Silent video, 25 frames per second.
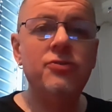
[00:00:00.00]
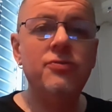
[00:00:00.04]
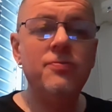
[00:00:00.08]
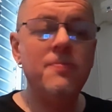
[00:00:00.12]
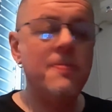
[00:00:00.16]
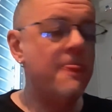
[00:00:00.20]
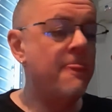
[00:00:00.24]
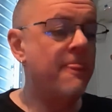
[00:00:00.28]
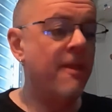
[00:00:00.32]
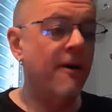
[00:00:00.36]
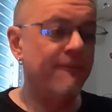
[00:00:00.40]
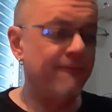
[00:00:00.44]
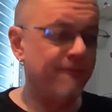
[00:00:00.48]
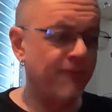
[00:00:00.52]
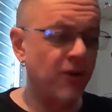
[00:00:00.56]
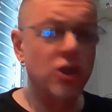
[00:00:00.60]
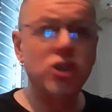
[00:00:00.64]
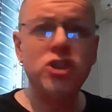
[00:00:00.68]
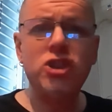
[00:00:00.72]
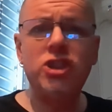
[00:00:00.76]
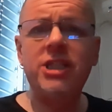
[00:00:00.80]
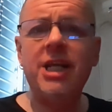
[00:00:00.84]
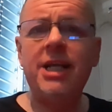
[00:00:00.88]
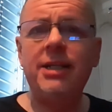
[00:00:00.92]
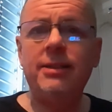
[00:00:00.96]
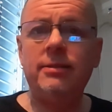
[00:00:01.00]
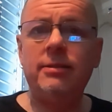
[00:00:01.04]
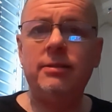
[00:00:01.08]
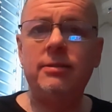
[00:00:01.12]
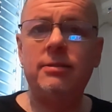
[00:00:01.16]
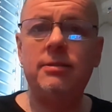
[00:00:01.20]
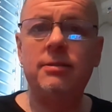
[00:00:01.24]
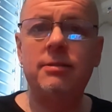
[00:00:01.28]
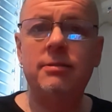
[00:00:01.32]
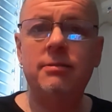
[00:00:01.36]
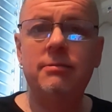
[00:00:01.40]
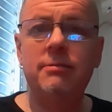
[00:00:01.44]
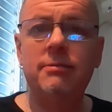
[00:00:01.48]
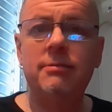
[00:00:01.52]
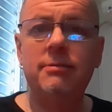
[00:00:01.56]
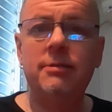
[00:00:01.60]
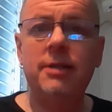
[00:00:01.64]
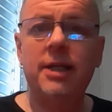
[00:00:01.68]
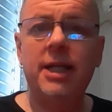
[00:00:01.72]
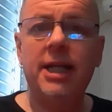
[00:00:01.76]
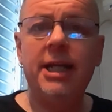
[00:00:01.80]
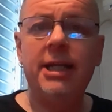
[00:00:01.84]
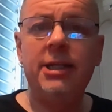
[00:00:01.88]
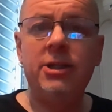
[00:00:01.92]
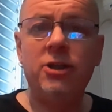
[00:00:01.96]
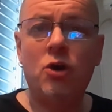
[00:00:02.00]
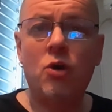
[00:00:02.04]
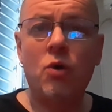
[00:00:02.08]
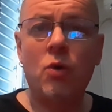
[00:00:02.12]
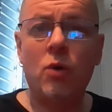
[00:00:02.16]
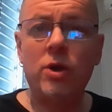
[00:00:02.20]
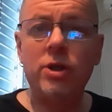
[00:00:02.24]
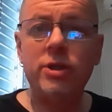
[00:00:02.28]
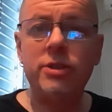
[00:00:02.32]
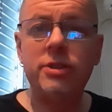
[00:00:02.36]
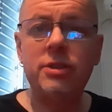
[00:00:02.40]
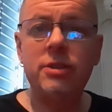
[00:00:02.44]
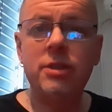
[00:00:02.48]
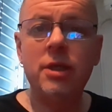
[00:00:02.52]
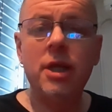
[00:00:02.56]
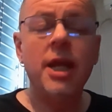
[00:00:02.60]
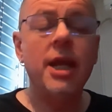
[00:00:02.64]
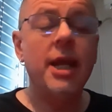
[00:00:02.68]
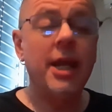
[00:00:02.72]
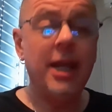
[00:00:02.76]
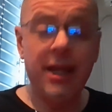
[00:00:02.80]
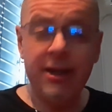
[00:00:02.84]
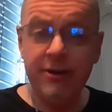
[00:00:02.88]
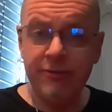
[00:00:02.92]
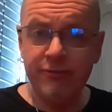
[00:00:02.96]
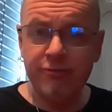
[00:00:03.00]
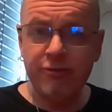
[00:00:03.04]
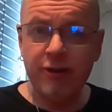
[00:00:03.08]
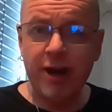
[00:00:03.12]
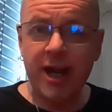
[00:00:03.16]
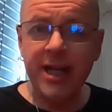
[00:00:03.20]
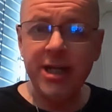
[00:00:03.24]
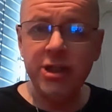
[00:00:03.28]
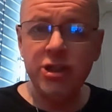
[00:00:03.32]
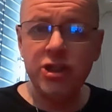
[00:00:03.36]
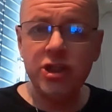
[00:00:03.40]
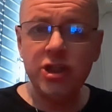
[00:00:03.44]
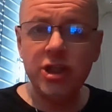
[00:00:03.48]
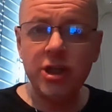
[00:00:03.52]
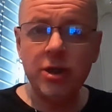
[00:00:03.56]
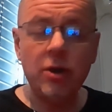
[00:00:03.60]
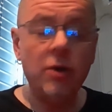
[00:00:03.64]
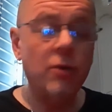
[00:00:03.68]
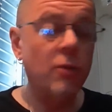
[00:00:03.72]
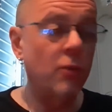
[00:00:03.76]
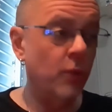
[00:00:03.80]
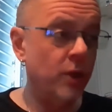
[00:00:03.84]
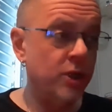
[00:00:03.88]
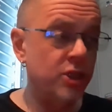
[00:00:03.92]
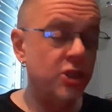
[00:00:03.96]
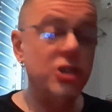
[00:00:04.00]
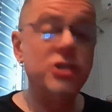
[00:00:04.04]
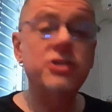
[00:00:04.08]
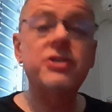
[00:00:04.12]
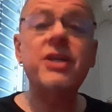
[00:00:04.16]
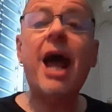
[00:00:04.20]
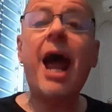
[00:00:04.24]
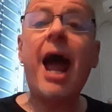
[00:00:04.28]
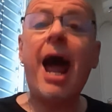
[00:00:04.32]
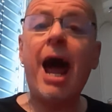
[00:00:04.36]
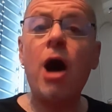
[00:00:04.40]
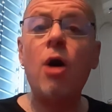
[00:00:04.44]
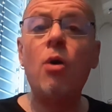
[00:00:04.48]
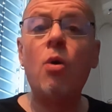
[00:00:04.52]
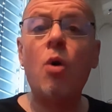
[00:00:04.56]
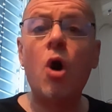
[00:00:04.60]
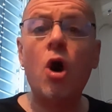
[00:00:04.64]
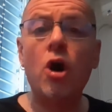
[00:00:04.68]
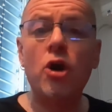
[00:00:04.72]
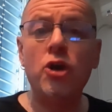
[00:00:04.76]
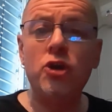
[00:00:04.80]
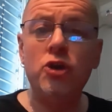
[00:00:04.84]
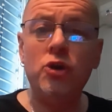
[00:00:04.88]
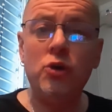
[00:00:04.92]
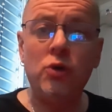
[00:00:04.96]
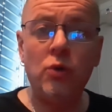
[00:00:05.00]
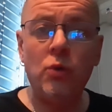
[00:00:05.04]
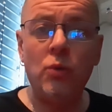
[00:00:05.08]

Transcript: the first sentence in the course in French, which is "How are you?"